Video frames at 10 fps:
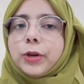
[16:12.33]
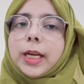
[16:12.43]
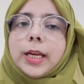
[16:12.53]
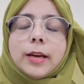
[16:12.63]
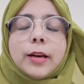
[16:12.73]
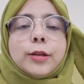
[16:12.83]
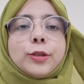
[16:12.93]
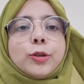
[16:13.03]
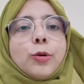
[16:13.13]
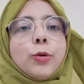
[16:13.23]

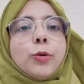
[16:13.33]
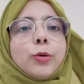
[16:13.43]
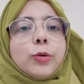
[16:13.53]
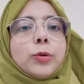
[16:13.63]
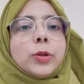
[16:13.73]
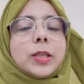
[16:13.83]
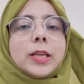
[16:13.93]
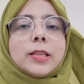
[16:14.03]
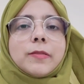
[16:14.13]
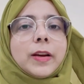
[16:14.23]
years. So
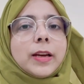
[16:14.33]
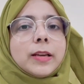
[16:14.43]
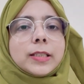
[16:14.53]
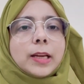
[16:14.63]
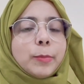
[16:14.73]
this was